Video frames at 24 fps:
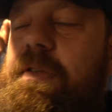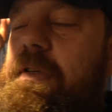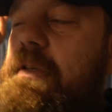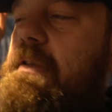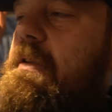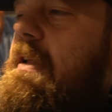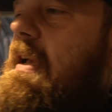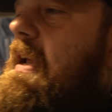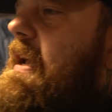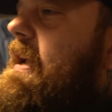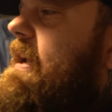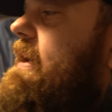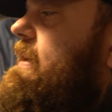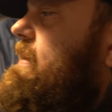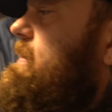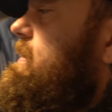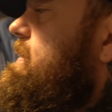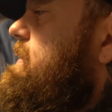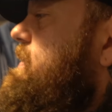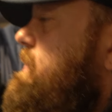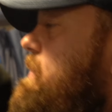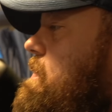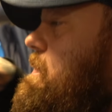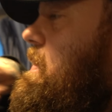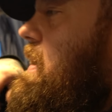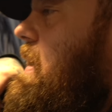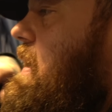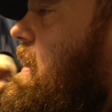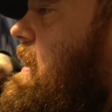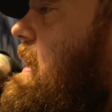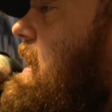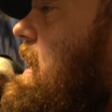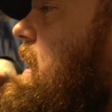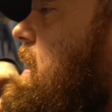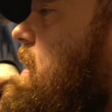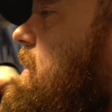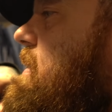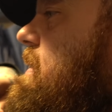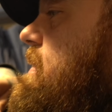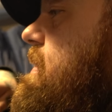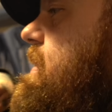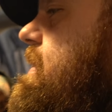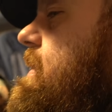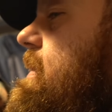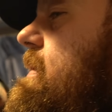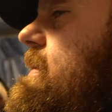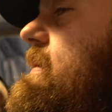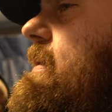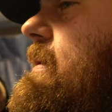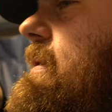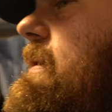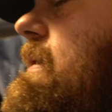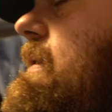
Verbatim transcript: as he lands, so I'm not gonna eat anything until